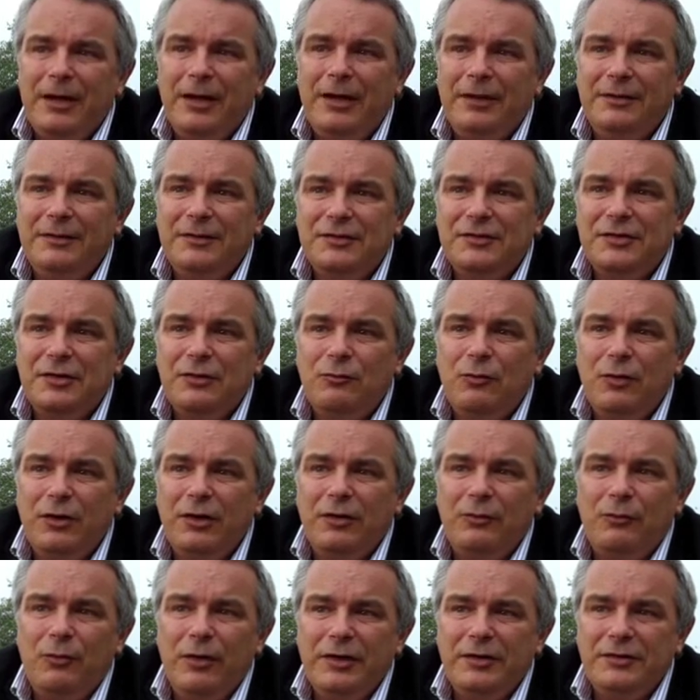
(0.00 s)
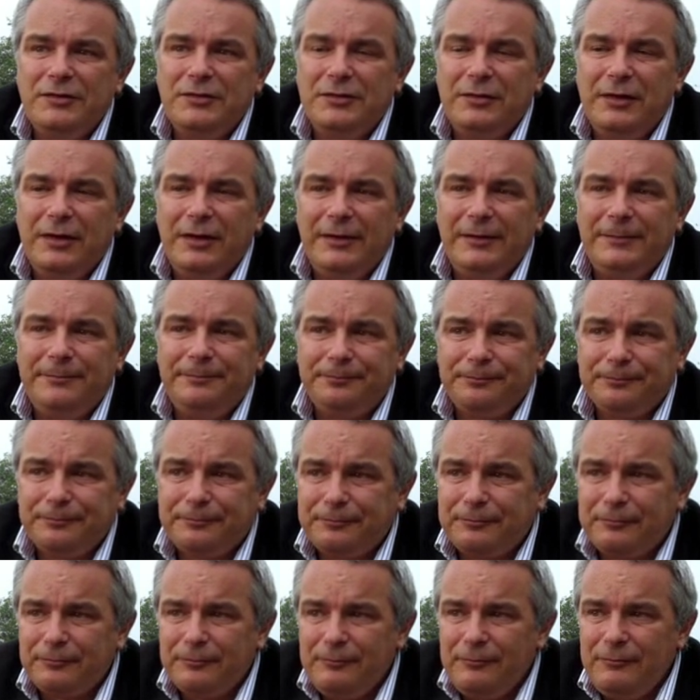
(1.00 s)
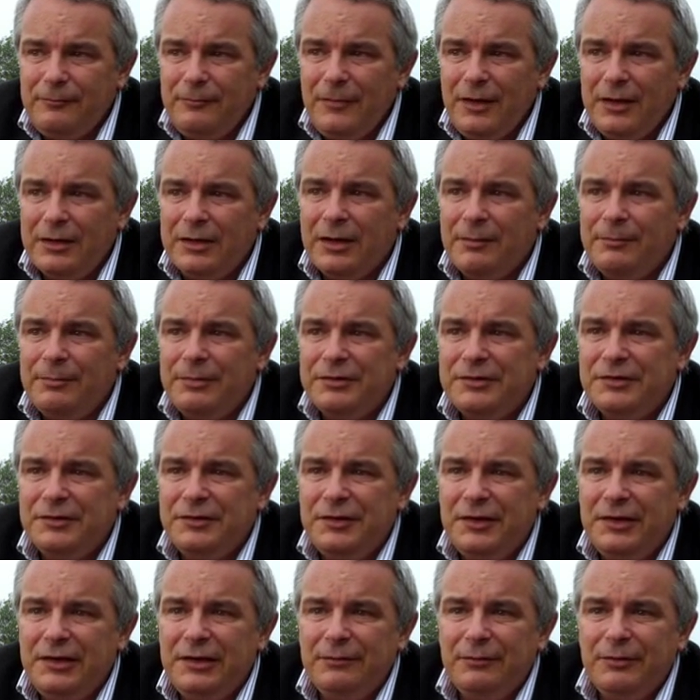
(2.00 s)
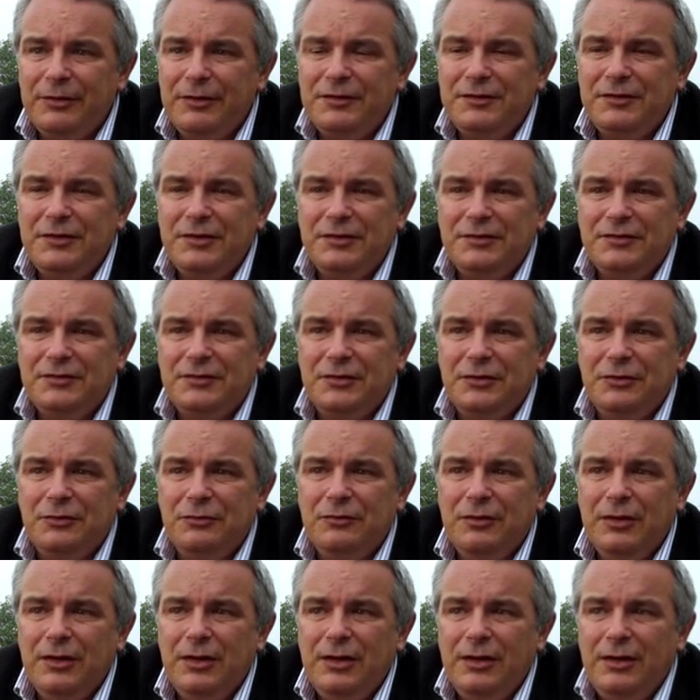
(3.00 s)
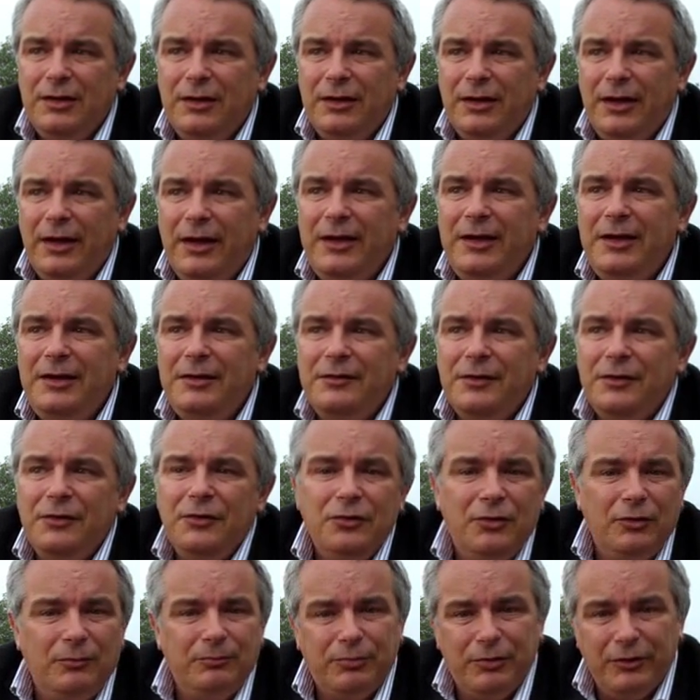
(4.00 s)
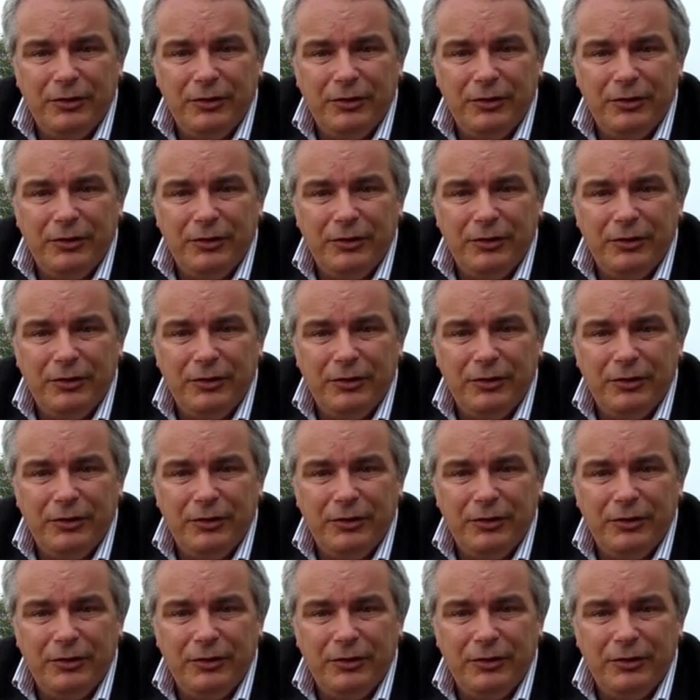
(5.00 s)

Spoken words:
And so one of the ways companies are dealing with this is to either not